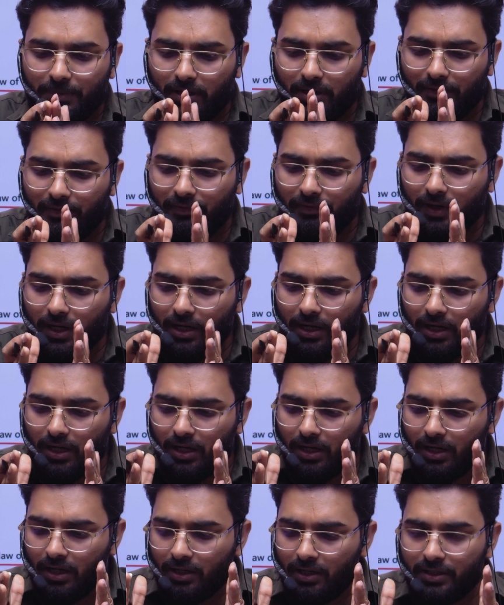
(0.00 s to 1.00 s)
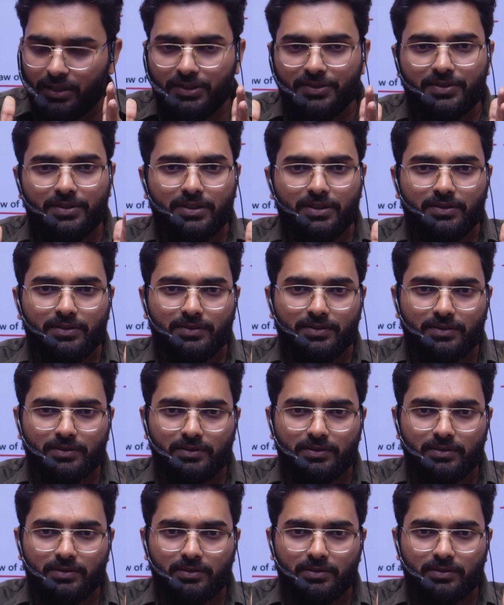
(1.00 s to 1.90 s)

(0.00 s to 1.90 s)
a far distance.